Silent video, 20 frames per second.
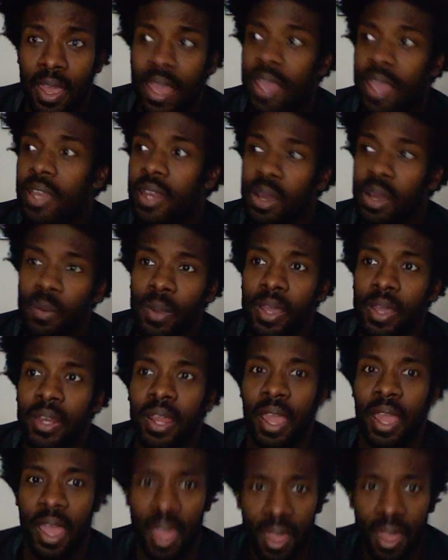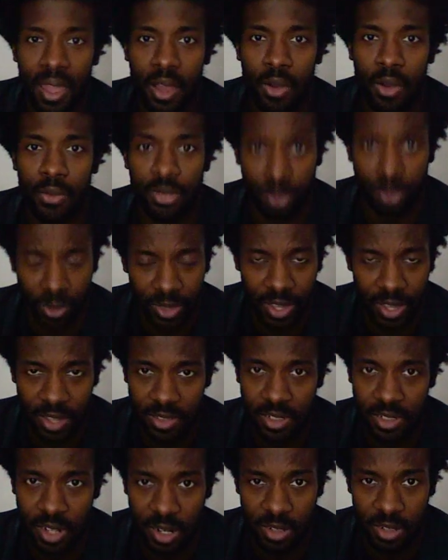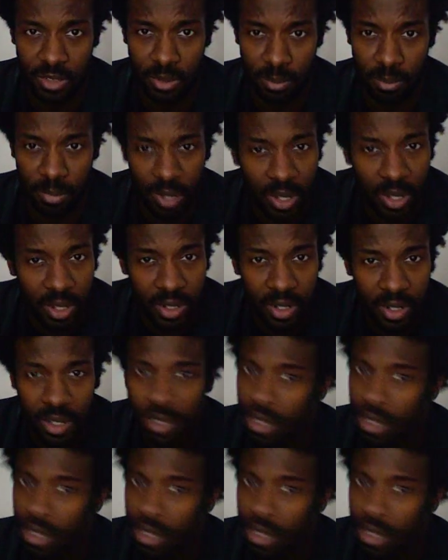Ain't no way in hell $3,000 a month.